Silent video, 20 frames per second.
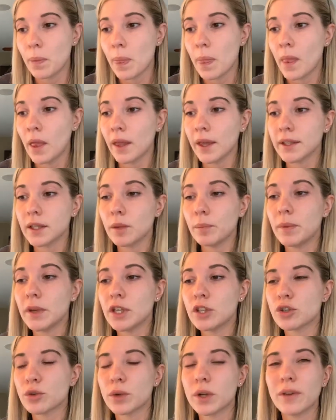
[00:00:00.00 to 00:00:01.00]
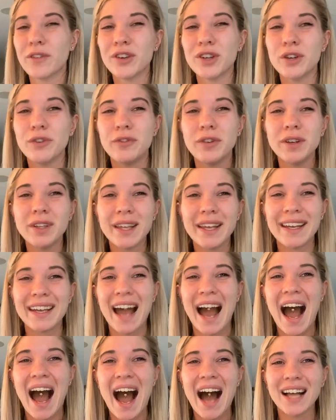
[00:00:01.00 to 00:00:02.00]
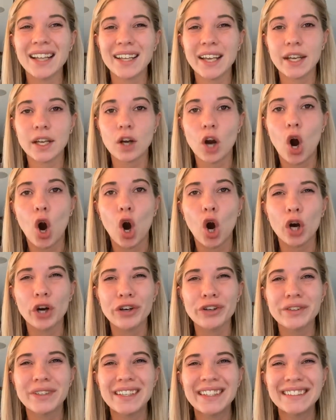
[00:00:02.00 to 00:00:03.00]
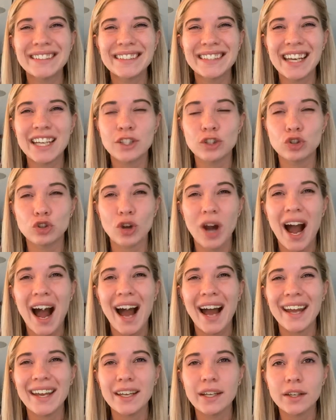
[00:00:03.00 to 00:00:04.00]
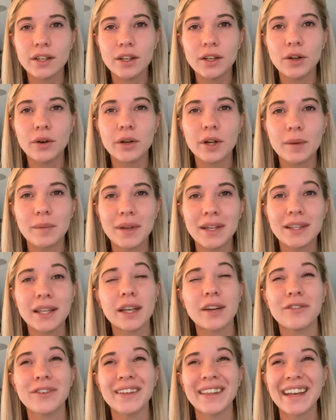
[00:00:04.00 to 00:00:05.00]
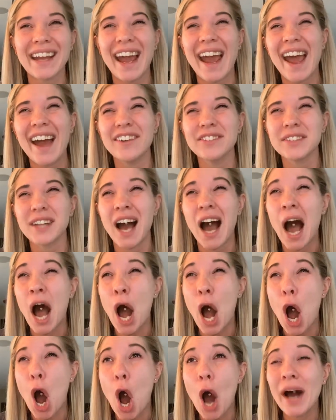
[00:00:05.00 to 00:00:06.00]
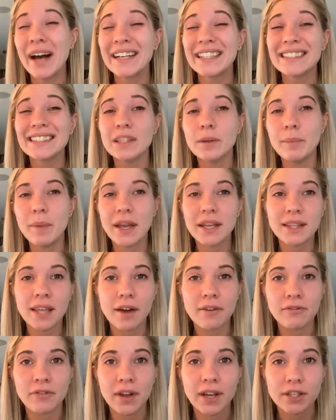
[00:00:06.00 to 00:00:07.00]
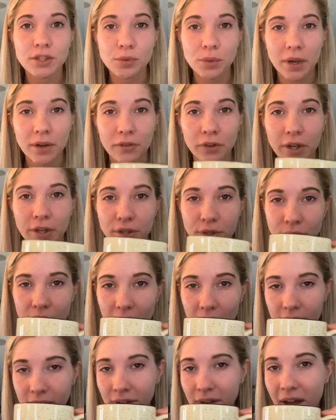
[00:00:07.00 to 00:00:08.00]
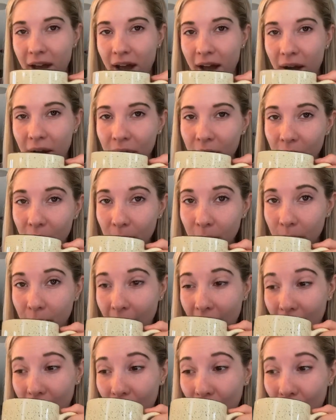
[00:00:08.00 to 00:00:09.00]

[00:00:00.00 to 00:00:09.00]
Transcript: like the beach or whatever, you feel like hard, like dry, you know what I mean? Like I feel like I have to make that face whenever I do that. But